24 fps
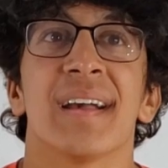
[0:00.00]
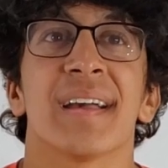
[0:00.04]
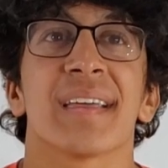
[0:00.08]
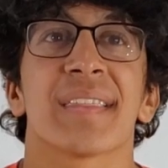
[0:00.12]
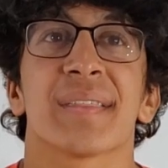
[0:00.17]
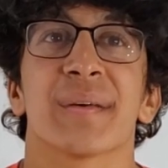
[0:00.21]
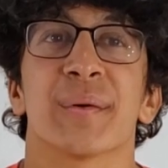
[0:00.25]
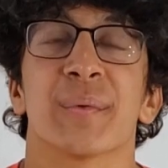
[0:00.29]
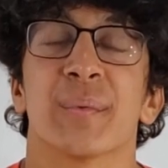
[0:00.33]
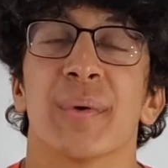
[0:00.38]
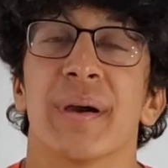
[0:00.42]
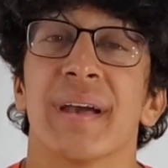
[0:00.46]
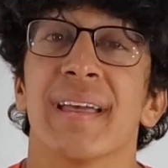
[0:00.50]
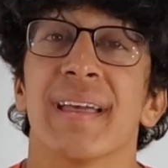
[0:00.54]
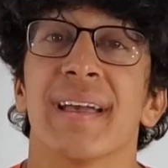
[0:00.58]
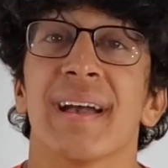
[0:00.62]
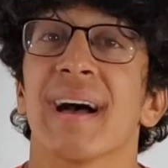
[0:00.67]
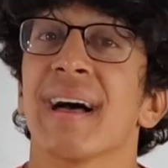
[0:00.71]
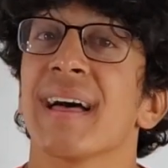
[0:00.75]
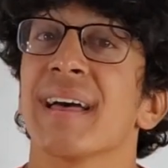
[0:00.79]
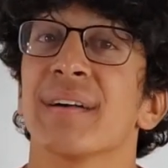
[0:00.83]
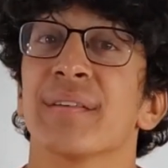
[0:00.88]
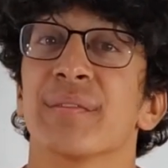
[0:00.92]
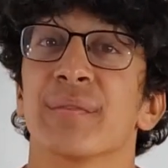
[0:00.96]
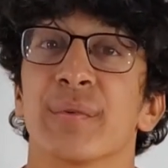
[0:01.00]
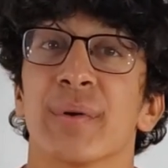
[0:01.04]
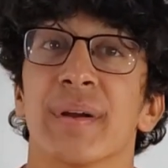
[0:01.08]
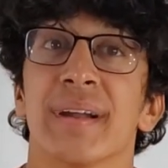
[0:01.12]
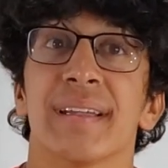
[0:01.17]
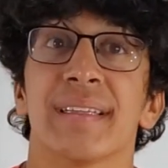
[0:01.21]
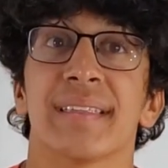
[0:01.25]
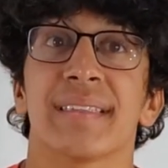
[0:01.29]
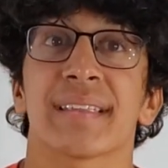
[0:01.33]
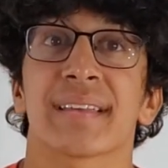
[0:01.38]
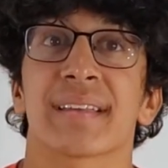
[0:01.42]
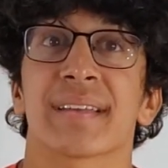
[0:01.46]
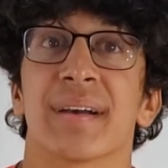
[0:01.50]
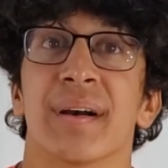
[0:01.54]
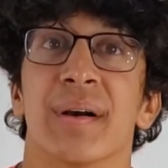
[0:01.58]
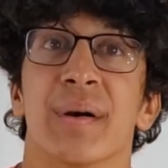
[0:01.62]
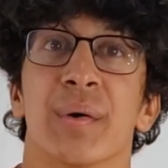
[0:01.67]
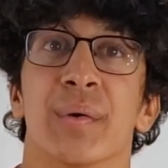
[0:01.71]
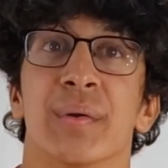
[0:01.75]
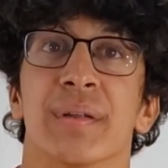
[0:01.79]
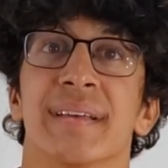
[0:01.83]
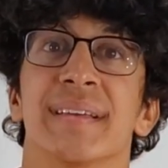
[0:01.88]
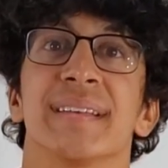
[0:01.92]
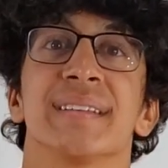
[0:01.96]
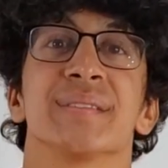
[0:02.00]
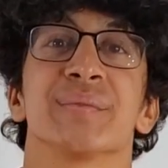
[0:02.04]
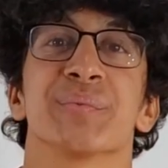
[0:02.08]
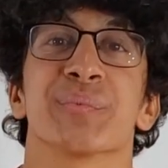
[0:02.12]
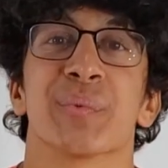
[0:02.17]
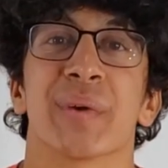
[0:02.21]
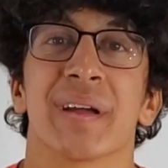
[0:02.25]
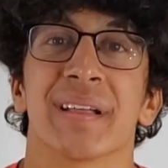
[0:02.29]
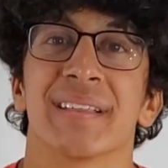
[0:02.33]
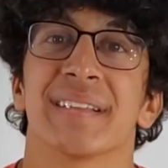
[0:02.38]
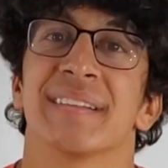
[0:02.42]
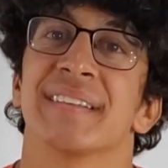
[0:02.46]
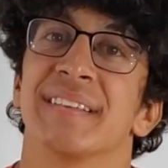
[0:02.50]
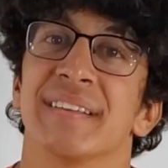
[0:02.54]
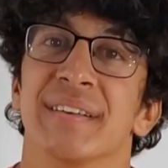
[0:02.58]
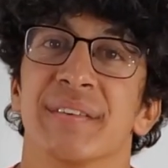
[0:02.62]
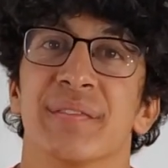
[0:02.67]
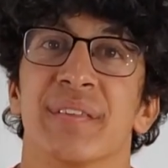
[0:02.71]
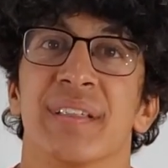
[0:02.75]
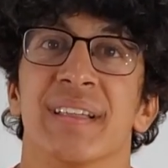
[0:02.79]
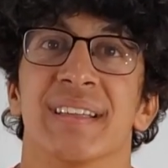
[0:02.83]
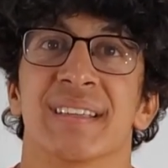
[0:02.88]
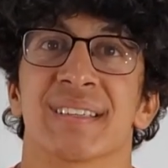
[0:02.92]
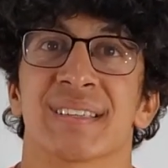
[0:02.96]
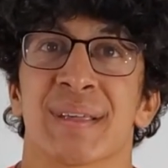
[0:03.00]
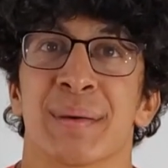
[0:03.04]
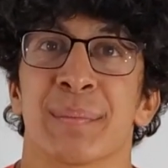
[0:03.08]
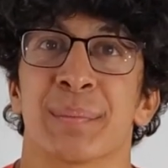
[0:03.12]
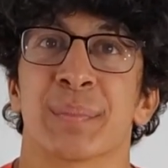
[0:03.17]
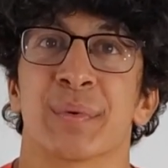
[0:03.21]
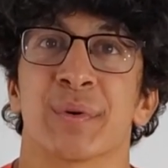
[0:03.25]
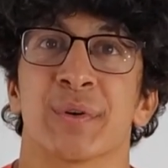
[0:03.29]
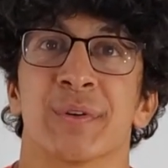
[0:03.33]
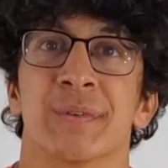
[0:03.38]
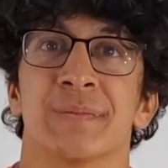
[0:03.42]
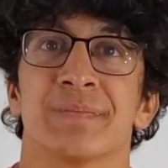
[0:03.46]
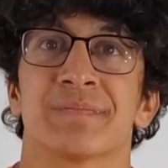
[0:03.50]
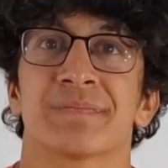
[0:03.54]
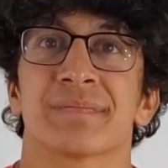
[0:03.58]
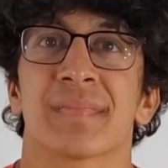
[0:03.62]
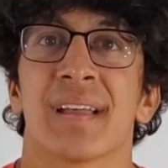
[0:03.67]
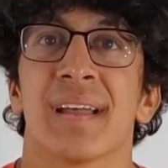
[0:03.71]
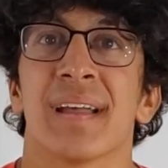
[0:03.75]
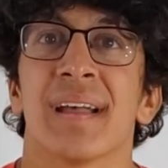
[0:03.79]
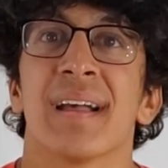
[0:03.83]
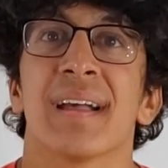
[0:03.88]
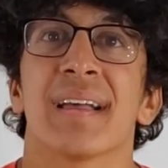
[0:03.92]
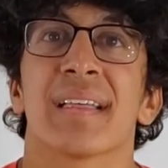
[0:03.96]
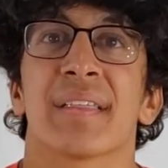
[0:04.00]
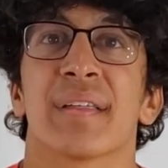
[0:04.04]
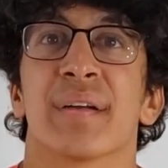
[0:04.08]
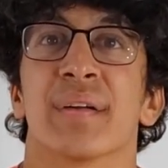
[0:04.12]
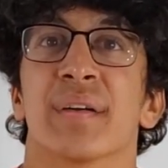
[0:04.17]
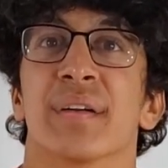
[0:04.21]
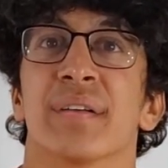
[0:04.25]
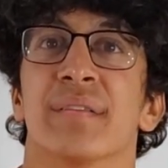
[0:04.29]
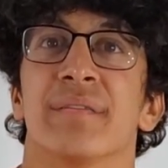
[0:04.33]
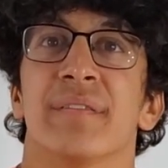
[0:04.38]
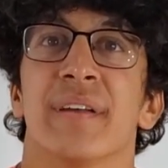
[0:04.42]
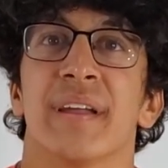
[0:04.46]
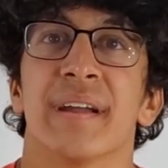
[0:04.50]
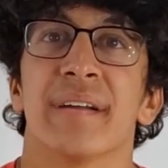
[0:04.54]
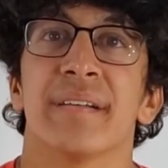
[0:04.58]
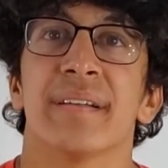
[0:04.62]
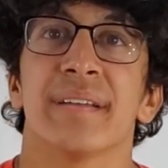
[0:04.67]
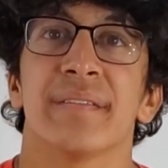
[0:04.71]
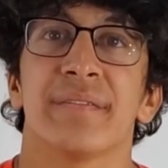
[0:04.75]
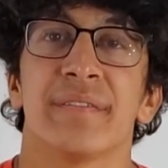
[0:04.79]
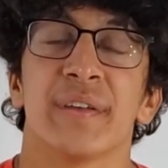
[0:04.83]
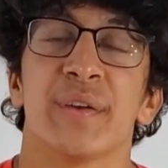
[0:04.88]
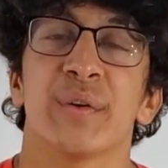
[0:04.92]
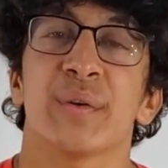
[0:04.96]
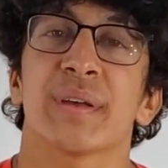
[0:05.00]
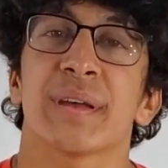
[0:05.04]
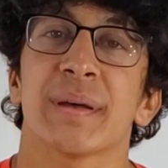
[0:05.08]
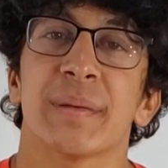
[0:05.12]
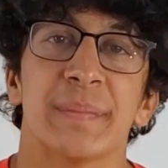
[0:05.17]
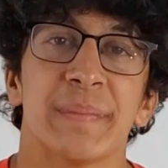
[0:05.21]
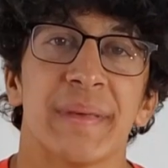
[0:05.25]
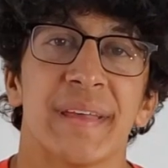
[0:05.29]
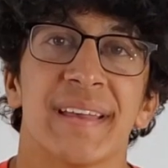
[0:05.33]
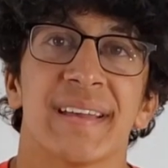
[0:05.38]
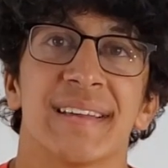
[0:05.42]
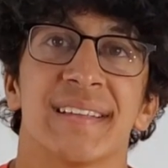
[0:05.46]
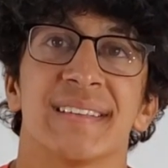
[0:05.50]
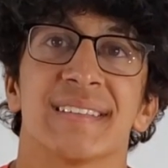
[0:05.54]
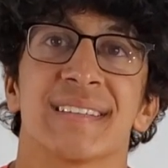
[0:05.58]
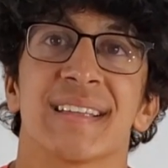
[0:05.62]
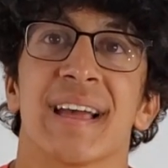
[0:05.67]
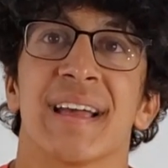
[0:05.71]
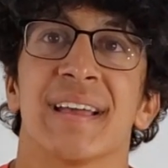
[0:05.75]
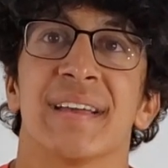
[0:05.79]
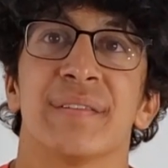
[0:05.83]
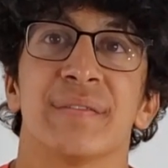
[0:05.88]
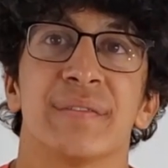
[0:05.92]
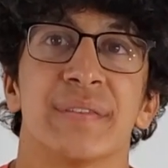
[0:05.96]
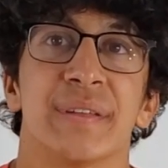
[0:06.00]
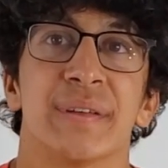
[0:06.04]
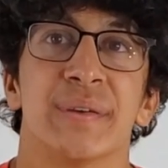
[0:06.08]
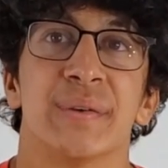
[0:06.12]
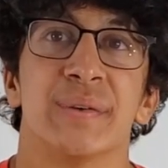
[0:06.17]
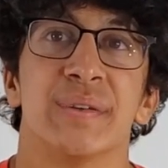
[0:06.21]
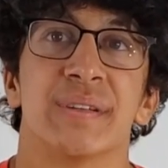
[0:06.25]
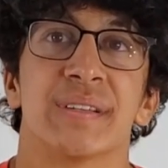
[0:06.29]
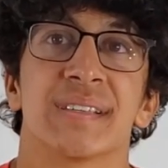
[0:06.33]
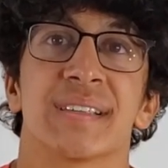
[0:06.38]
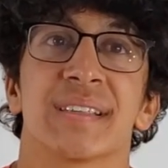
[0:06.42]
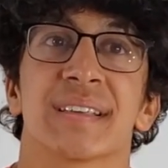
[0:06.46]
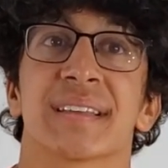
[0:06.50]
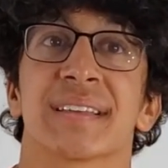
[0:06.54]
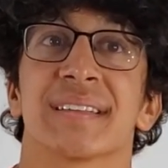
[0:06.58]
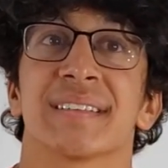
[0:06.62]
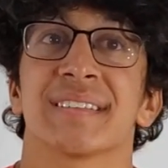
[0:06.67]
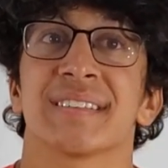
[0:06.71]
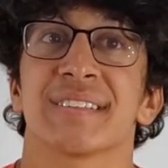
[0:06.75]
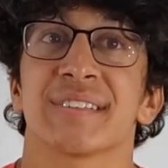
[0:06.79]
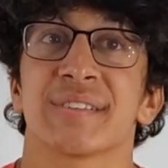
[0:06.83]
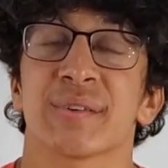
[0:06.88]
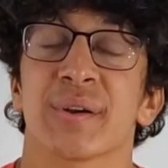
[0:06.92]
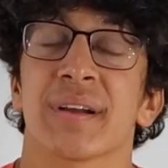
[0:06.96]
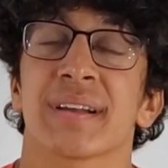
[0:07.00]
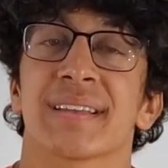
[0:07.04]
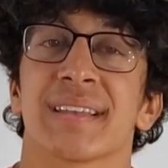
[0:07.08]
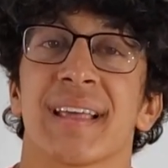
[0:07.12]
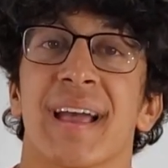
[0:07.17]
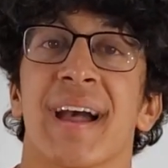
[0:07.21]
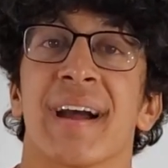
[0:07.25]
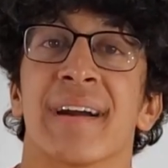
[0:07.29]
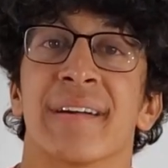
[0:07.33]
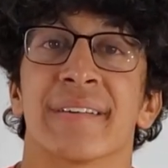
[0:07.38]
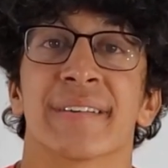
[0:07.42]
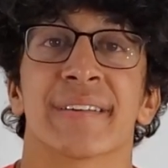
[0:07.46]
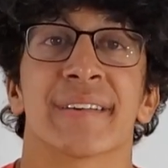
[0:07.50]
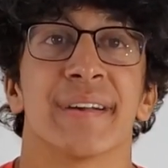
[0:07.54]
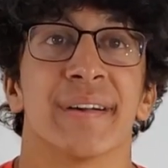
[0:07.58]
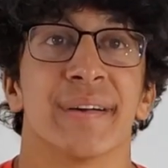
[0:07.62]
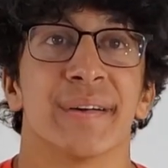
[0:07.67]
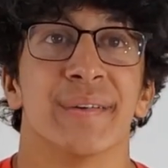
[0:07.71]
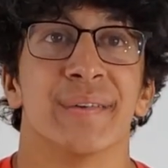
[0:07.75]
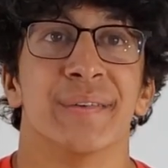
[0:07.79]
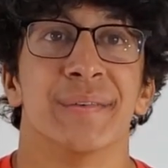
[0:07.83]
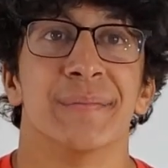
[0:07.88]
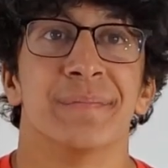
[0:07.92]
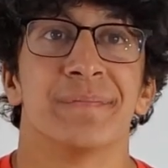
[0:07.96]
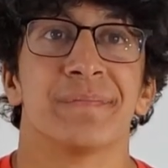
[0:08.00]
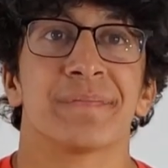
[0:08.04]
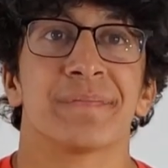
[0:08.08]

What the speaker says: The way I have written the code is relatively simple. There are very few commands I have used to construct our code.